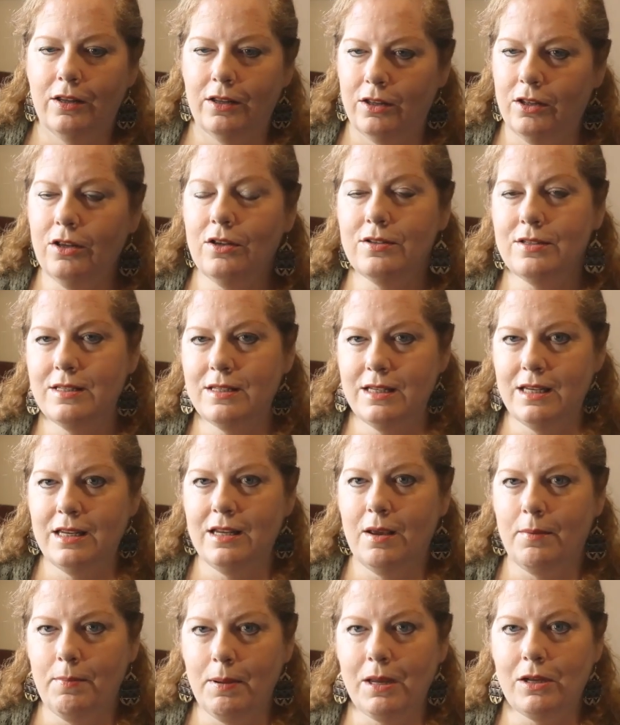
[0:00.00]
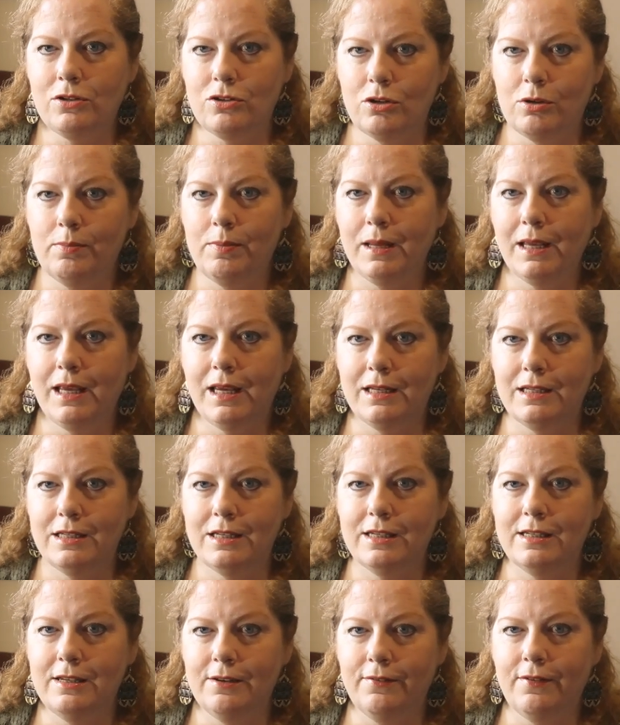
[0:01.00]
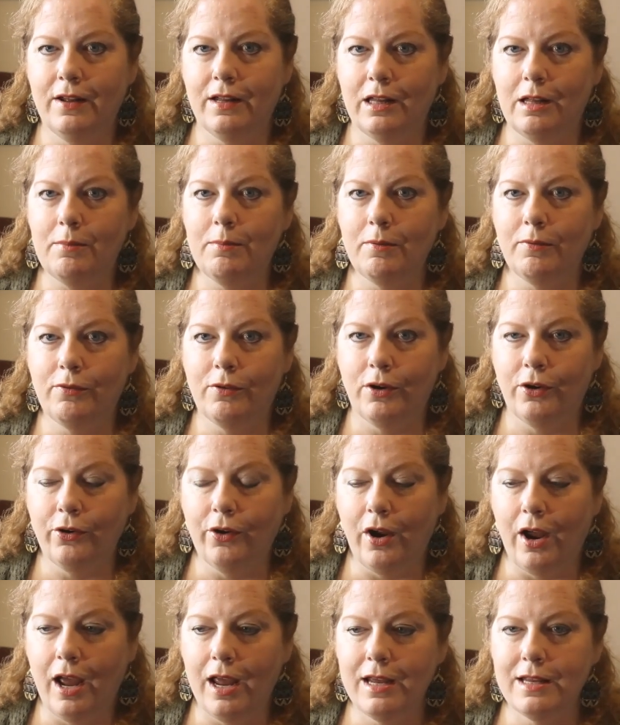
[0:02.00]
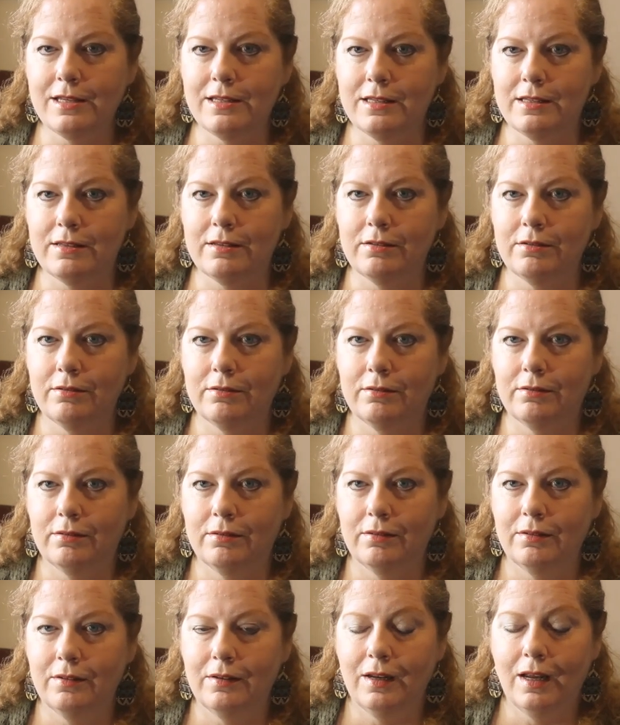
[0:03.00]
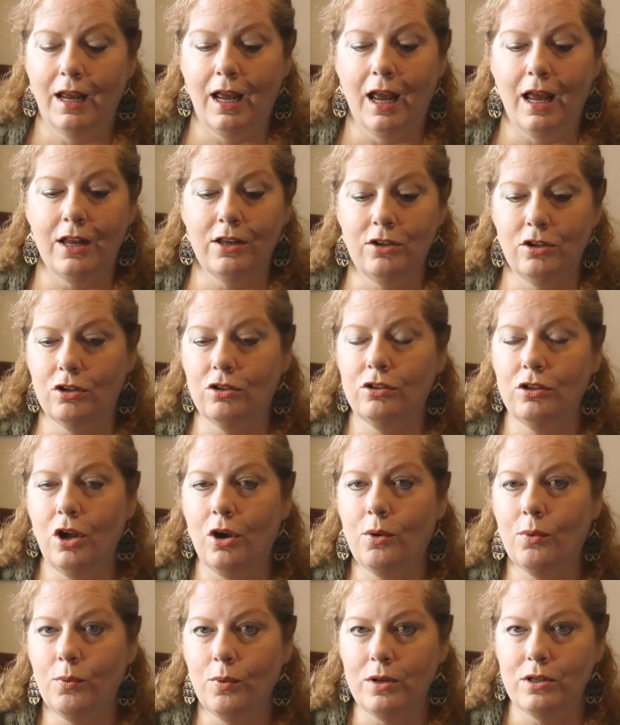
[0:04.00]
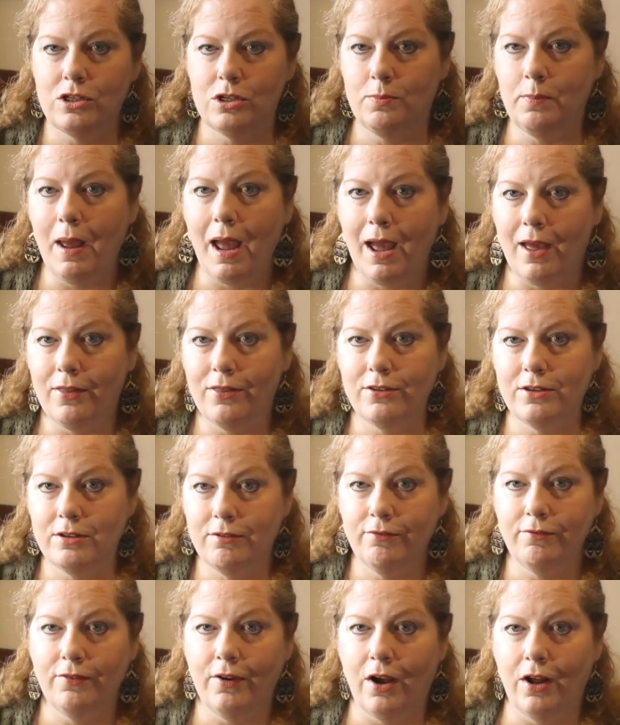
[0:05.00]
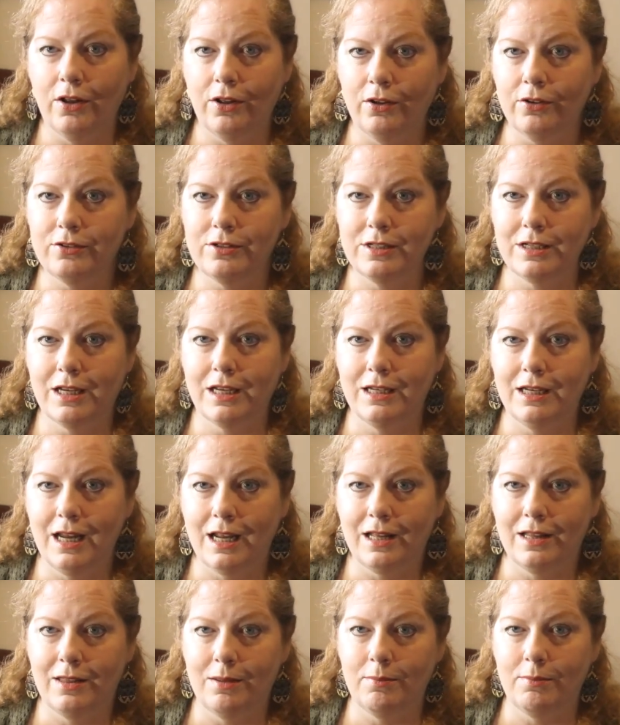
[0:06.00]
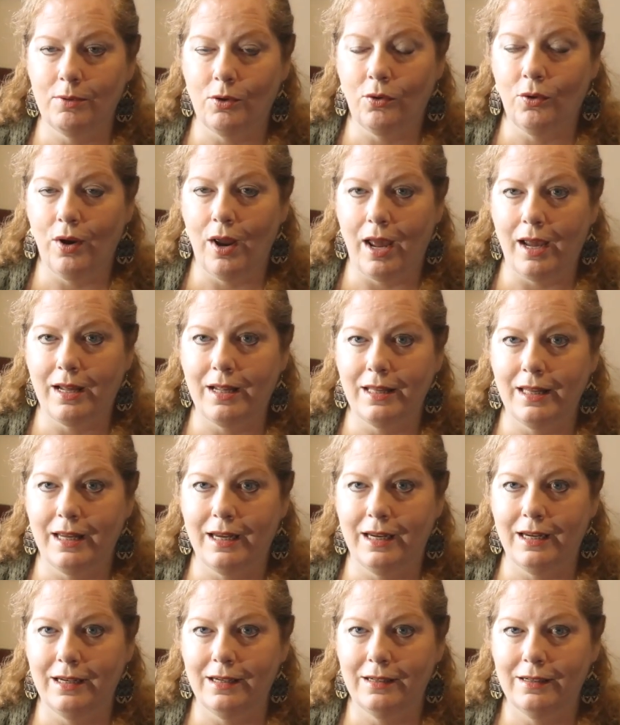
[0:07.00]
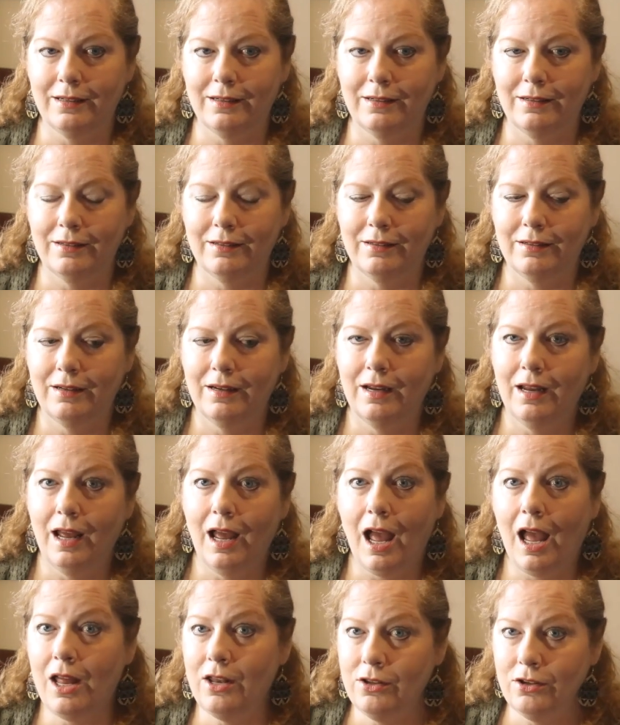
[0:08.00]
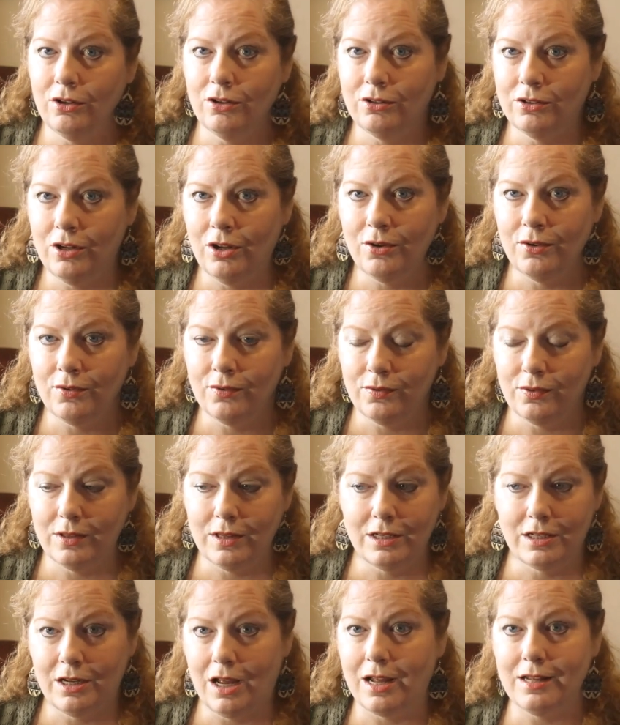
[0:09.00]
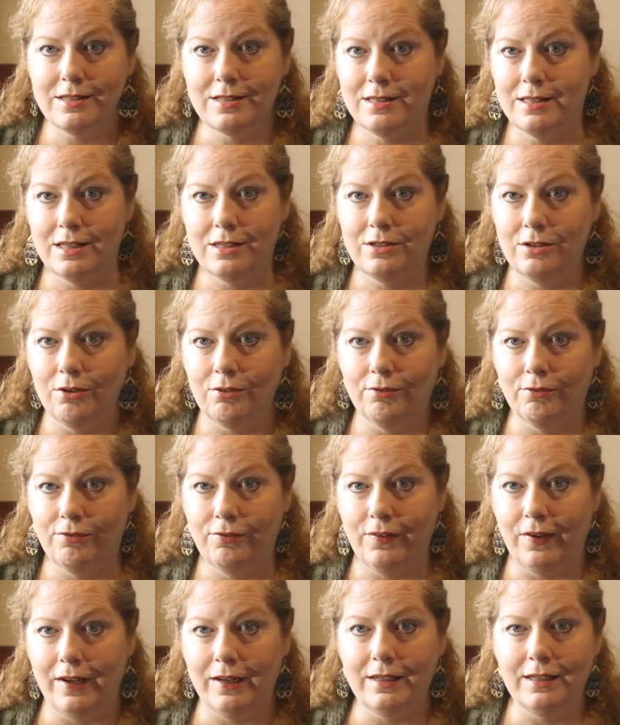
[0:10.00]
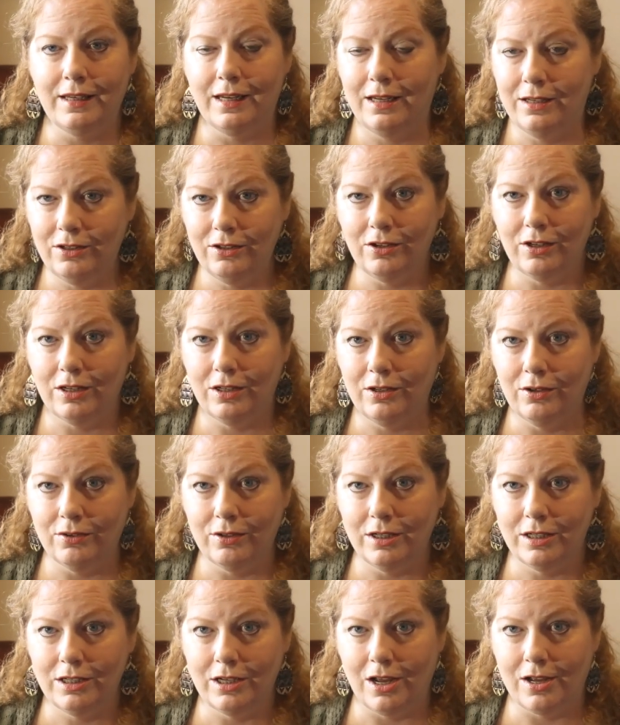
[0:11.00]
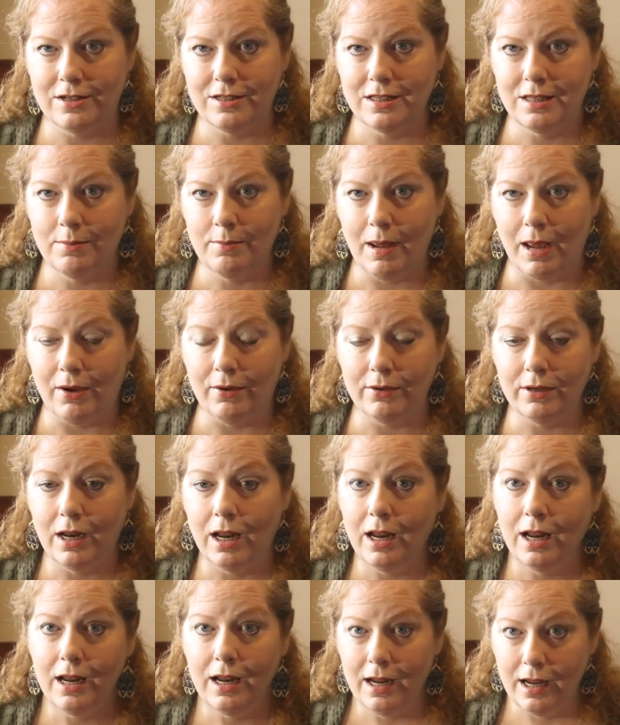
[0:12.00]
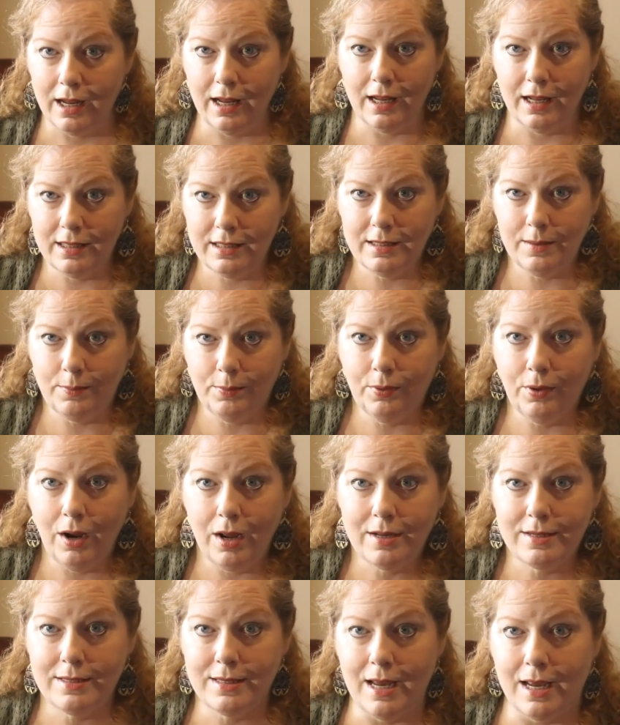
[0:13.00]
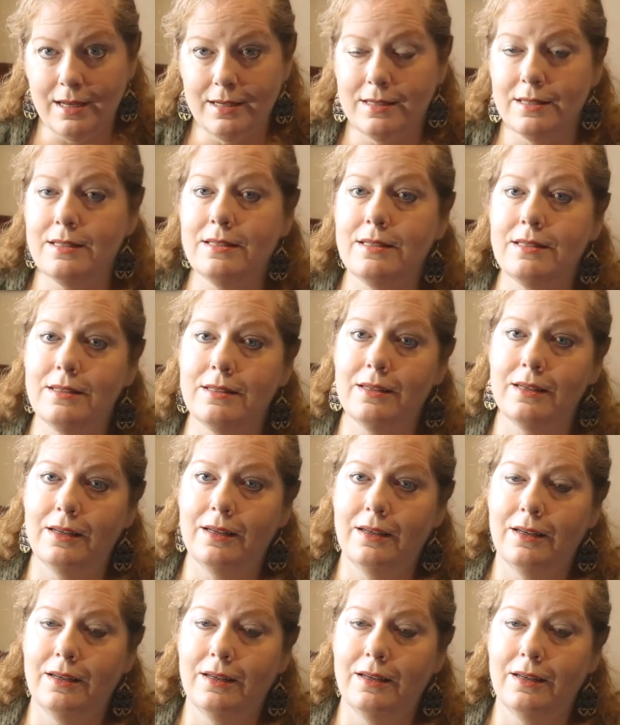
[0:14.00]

you'll see a picture begin to develop before your eyes. And you'll know which path to follow to connect them correctly. And you'll know the dots that don't fit, and you can know to toss them out. It's a process.